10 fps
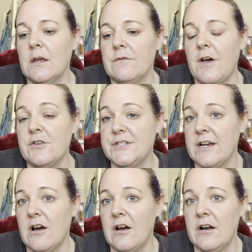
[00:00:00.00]
Father's
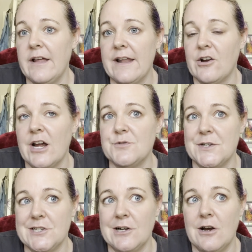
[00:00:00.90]
Day card and a
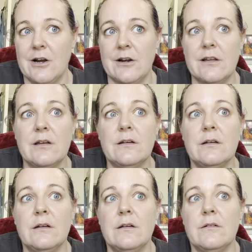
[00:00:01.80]
graduation card
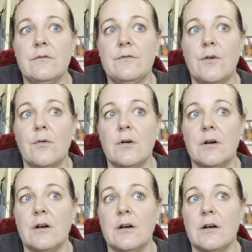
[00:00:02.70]

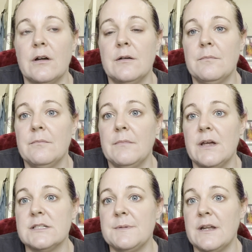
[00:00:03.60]
for my
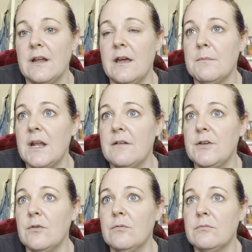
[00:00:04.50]
husband and my
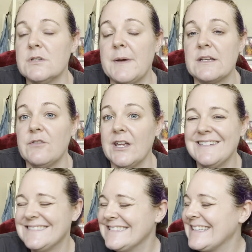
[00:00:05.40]
nephew, respectively.
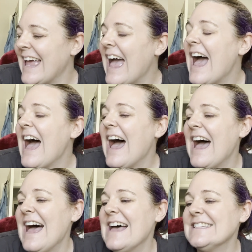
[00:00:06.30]

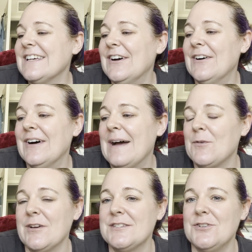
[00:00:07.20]
So I have
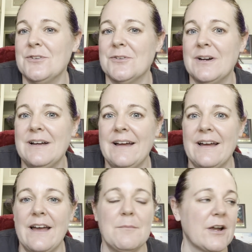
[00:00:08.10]
my
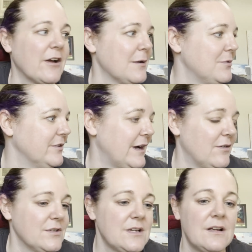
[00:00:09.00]
Cricut pulled
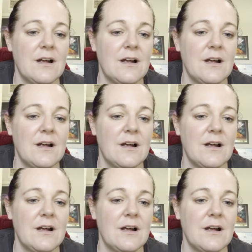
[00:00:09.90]
out,